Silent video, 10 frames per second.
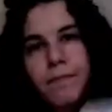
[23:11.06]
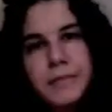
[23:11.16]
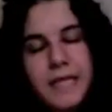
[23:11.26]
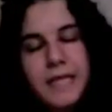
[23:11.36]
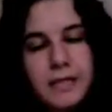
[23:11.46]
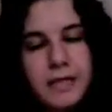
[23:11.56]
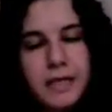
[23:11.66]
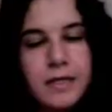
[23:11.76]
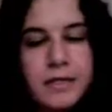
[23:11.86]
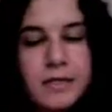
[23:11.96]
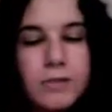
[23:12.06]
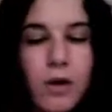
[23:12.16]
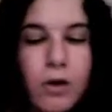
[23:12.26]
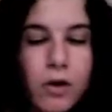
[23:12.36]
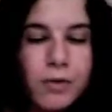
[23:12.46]
sentence
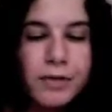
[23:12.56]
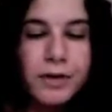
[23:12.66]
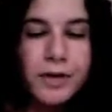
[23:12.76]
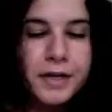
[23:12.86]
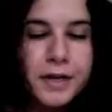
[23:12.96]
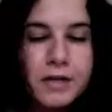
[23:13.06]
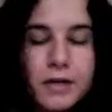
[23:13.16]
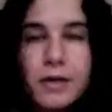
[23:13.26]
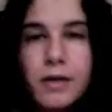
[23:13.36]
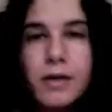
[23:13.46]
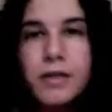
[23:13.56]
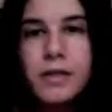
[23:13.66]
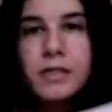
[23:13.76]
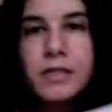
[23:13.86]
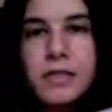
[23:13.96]
over here, the
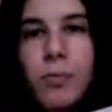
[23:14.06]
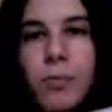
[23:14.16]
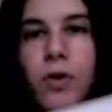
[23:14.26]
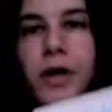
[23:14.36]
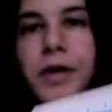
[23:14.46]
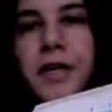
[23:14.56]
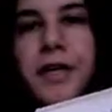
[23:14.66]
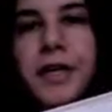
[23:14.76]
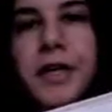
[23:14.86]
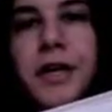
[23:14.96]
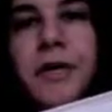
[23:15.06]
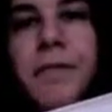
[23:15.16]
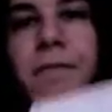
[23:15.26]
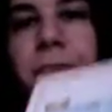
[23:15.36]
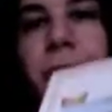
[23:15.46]
top one here.
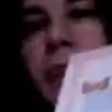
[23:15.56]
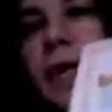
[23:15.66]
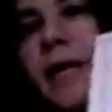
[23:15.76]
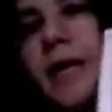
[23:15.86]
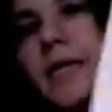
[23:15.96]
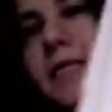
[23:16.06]
It